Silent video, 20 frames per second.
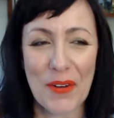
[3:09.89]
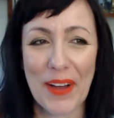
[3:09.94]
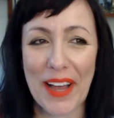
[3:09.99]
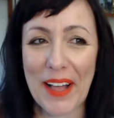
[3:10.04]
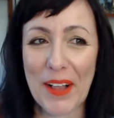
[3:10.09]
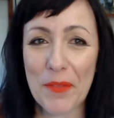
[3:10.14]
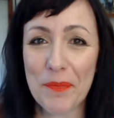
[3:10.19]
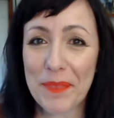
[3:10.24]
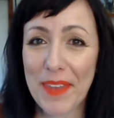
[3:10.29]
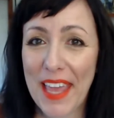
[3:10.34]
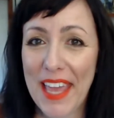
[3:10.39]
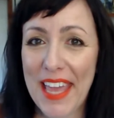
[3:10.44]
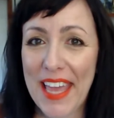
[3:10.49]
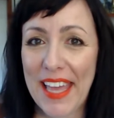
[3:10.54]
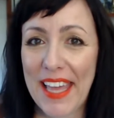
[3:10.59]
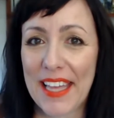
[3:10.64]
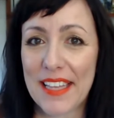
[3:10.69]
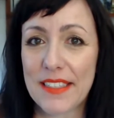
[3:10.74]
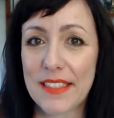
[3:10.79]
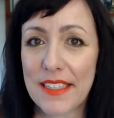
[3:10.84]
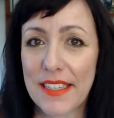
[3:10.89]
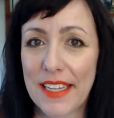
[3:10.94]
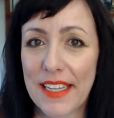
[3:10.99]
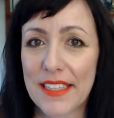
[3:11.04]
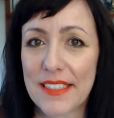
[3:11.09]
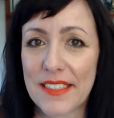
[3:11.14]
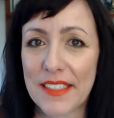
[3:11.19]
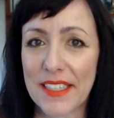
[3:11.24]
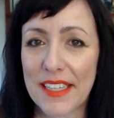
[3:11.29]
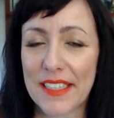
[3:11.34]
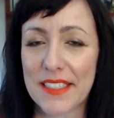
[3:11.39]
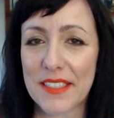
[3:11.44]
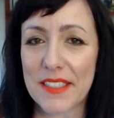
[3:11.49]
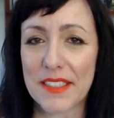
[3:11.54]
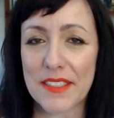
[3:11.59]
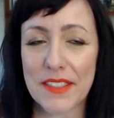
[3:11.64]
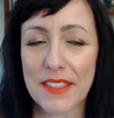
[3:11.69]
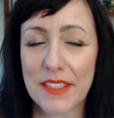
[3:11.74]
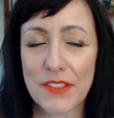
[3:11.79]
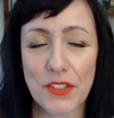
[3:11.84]
Well,
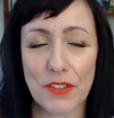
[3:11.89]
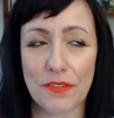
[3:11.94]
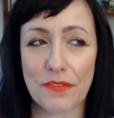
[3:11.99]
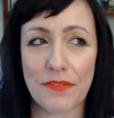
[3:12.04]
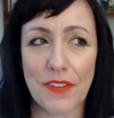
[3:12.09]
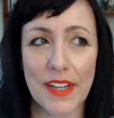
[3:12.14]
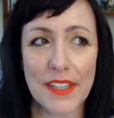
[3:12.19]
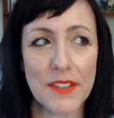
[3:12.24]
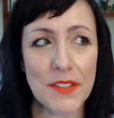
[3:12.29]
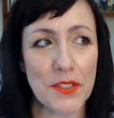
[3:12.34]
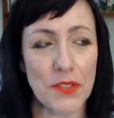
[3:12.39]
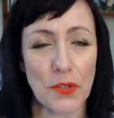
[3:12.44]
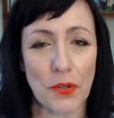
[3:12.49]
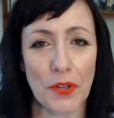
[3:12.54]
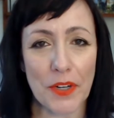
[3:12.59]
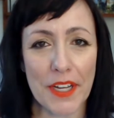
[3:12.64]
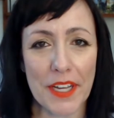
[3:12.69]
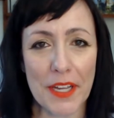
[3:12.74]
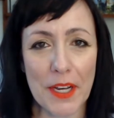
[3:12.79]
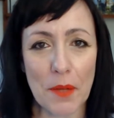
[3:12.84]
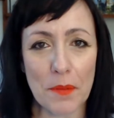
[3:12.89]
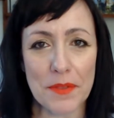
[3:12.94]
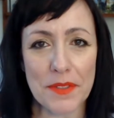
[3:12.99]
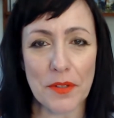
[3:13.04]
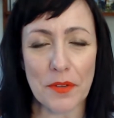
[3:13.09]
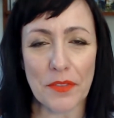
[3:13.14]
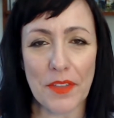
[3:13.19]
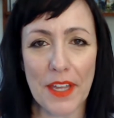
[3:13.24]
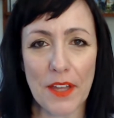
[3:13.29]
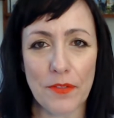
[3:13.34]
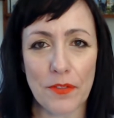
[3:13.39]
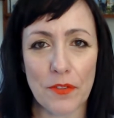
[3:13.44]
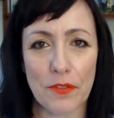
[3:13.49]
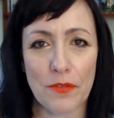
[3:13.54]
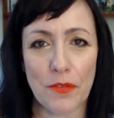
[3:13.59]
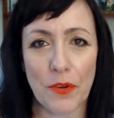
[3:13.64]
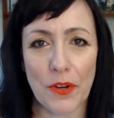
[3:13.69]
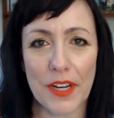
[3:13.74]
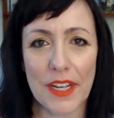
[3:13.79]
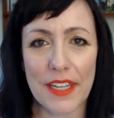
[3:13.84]
it's such a fun story, and I'm so thankful
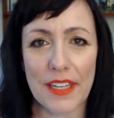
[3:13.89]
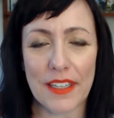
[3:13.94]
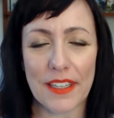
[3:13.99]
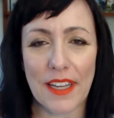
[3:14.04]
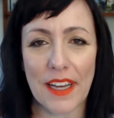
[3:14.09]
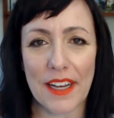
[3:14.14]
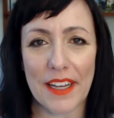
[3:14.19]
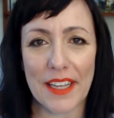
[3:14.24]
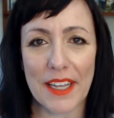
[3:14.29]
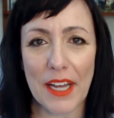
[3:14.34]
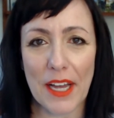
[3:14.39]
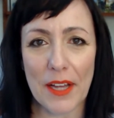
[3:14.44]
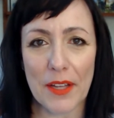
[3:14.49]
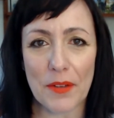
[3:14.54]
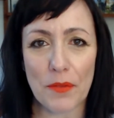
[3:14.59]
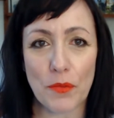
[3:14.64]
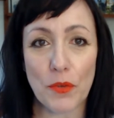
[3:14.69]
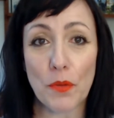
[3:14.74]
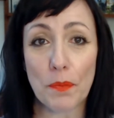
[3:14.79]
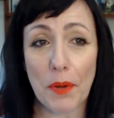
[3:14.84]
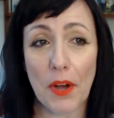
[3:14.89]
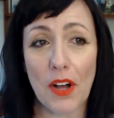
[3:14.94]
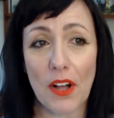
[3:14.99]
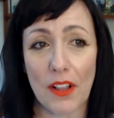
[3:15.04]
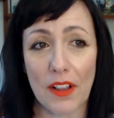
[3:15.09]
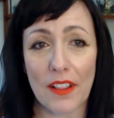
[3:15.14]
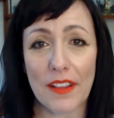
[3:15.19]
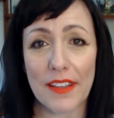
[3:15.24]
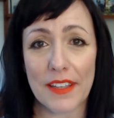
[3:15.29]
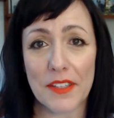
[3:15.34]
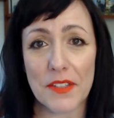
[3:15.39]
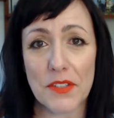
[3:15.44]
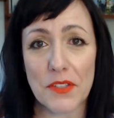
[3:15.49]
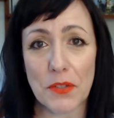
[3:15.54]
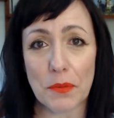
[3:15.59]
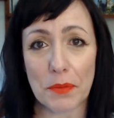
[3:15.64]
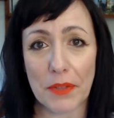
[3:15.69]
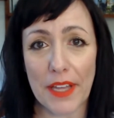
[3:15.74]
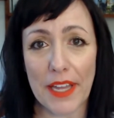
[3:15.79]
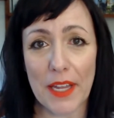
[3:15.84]
for it. And RuPaul is
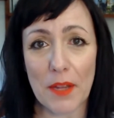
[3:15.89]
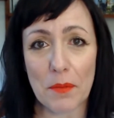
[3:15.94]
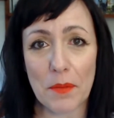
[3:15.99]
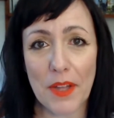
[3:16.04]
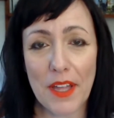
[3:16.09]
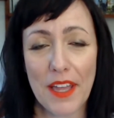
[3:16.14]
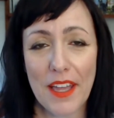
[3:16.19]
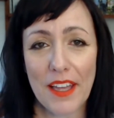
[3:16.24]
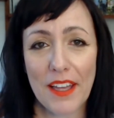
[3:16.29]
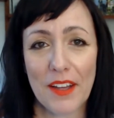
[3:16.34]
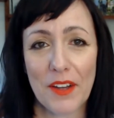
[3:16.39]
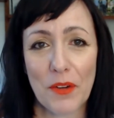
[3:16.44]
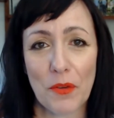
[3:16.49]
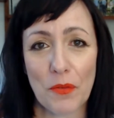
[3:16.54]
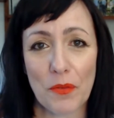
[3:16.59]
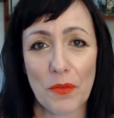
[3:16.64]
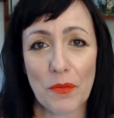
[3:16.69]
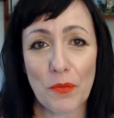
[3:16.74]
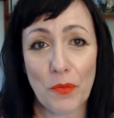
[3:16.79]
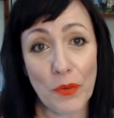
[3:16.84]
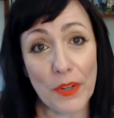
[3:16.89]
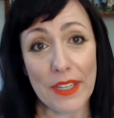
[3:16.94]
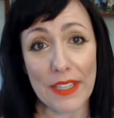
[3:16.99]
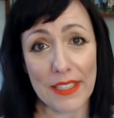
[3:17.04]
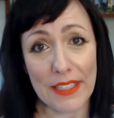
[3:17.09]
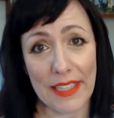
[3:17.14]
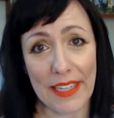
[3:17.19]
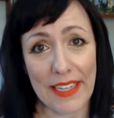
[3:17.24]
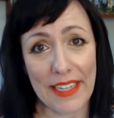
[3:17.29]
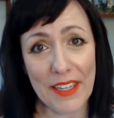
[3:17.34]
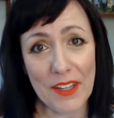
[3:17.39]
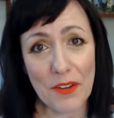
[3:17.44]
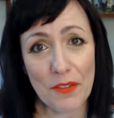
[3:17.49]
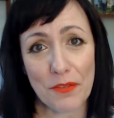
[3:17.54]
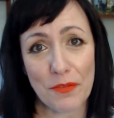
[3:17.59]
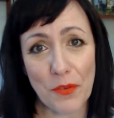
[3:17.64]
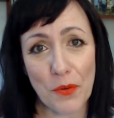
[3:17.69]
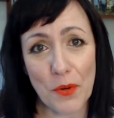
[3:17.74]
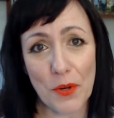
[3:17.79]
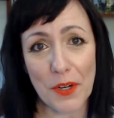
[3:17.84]
to blame, really,
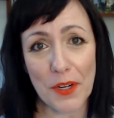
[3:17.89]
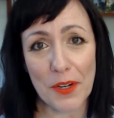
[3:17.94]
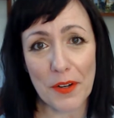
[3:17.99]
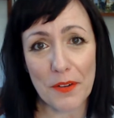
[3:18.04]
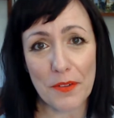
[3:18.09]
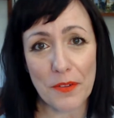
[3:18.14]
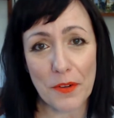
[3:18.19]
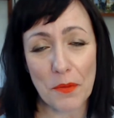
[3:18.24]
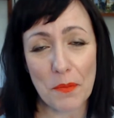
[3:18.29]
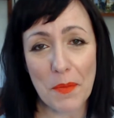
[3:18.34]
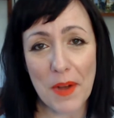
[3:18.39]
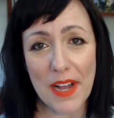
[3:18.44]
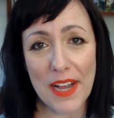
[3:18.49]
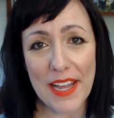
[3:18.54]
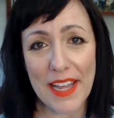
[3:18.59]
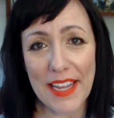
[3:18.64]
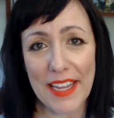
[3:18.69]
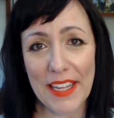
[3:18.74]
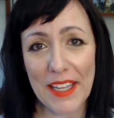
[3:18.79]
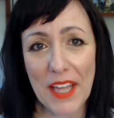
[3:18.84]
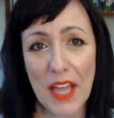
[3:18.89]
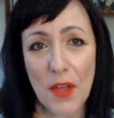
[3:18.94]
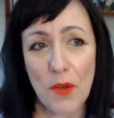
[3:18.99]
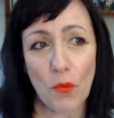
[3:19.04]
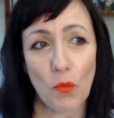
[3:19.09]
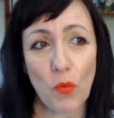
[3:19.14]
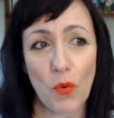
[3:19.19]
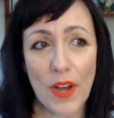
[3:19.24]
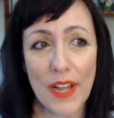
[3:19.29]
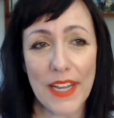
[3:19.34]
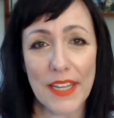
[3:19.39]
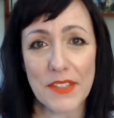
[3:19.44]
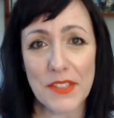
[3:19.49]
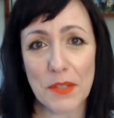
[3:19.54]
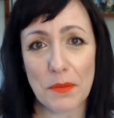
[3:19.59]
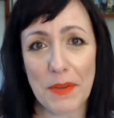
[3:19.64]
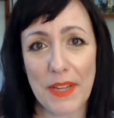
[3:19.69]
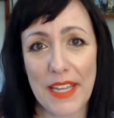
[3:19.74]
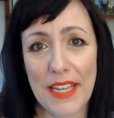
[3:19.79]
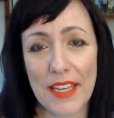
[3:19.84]
for my wanting
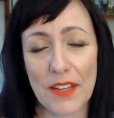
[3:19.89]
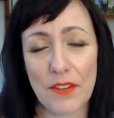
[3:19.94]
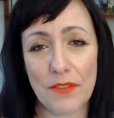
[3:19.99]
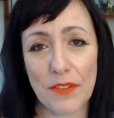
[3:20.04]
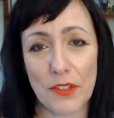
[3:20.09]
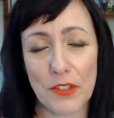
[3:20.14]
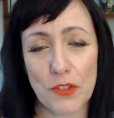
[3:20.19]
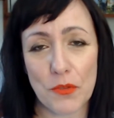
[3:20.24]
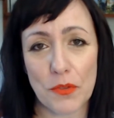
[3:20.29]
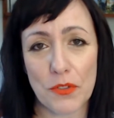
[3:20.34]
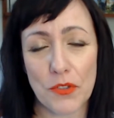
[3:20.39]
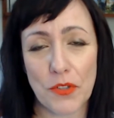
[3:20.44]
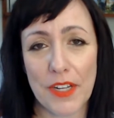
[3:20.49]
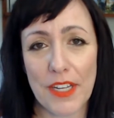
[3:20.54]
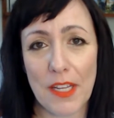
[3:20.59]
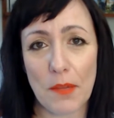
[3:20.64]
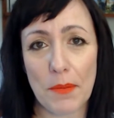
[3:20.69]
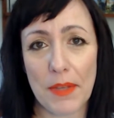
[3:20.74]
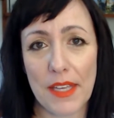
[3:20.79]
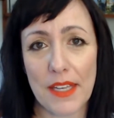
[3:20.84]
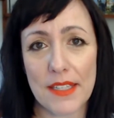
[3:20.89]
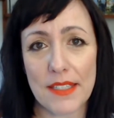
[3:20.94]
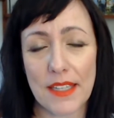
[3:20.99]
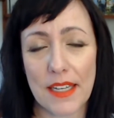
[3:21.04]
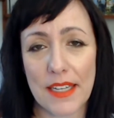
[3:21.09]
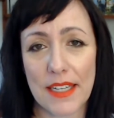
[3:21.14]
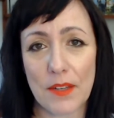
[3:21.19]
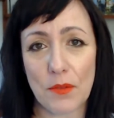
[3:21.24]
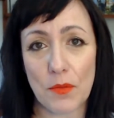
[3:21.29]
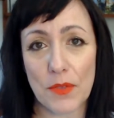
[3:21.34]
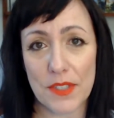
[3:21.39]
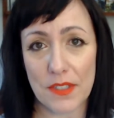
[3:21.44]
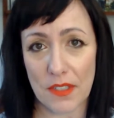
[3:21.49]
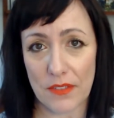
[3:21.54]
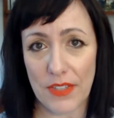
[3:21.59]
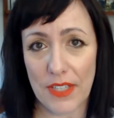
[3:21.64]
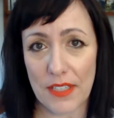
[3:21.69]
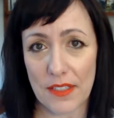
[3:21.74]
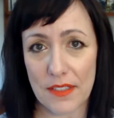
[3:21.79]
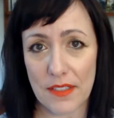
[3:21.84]
to be in virtual training, because I was
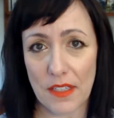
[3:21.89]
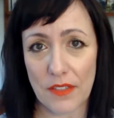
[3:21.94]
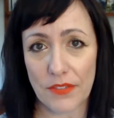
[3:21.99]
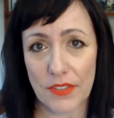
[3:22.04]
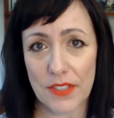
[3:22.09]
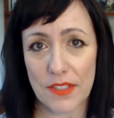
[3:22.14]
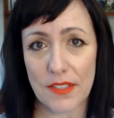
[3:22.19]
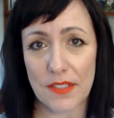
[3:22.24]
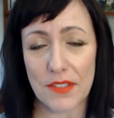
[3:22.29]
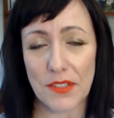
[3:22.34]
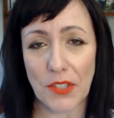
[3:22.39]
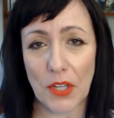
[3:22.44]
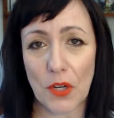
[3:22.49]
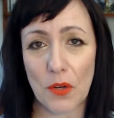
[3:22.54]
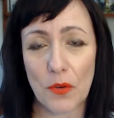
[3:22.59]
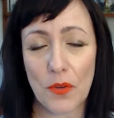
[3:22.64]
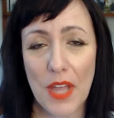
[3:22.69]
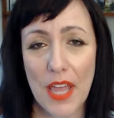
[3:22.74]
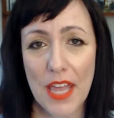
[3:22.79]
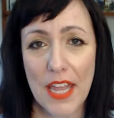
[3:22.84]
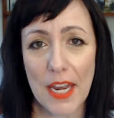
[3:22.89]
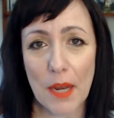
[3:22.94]
living in San Francisco.